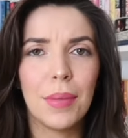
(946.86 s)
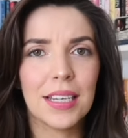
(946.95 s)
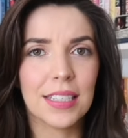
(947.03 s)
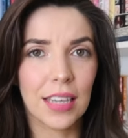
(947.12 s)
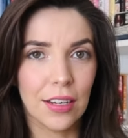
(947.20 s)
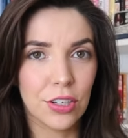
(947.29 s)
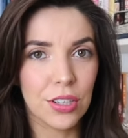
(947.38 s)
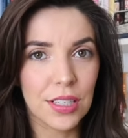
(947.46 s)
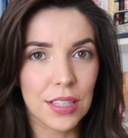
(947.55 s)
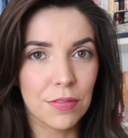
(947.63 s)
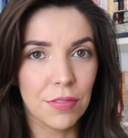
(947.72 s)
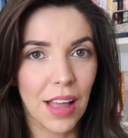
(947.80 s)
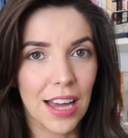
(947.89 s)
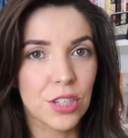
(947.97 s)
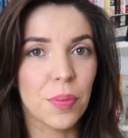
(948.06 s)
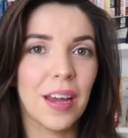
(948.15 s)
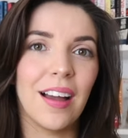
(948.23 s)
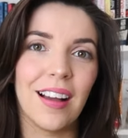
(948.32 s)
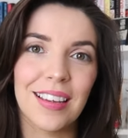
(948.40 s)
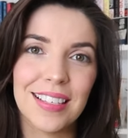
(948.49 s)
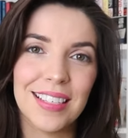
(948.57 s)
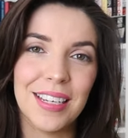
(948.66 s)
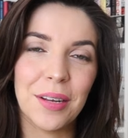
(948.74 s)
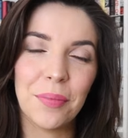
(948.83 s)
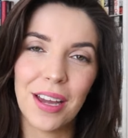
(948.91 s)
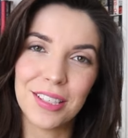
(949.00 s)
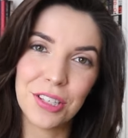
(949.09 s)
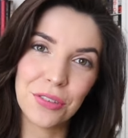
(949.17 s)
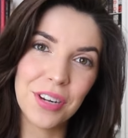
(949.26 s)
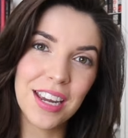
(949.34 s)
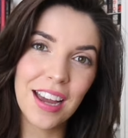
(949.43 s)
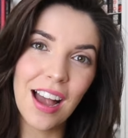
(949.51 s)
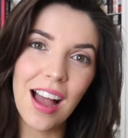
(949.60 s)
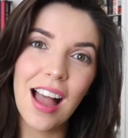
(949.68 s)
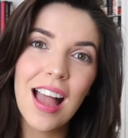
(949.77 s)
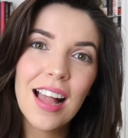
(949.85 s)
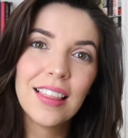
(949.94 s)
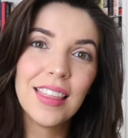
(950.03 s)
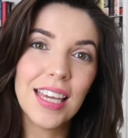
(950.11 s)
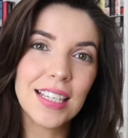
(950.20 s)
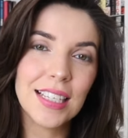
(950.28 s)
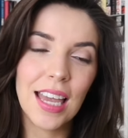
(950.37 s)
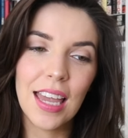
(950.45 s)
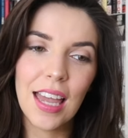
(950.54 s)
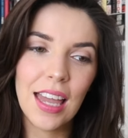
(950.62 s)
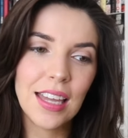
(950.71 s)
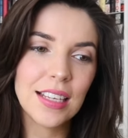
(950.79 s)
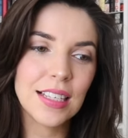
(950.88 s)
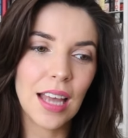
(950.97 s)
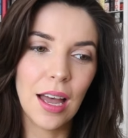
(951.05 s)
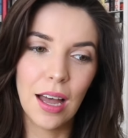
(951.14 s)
Tender is the Flesh by Agustina Basterrica. This is